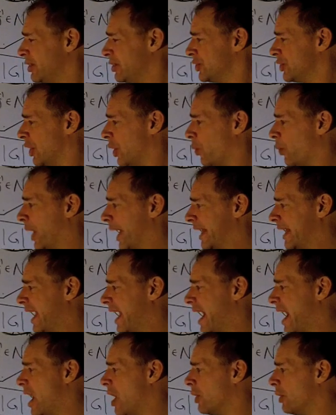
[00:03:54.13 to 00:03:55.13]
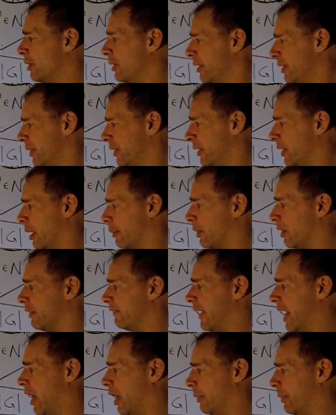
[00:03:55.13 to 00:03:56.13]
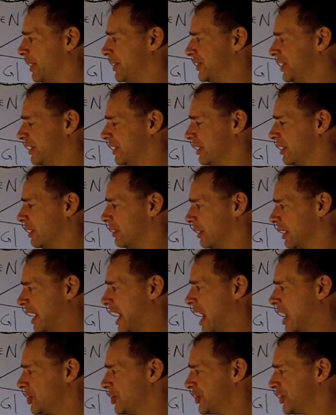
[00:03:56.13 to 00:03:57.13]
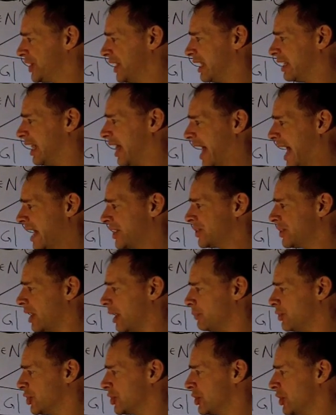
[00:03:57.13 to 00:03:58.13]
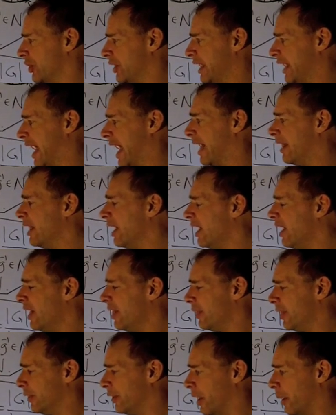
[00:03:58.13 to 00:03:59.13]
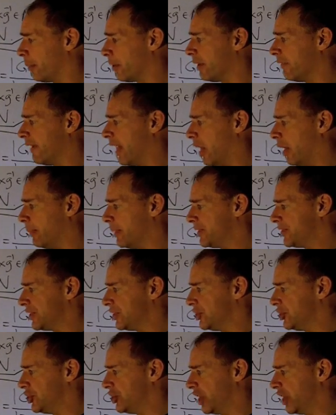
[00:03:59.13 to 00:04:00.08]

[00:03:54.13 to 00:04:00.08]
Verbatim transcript: so when I count the number of elements in the conjugacy class, I'm just looking at the number of elements in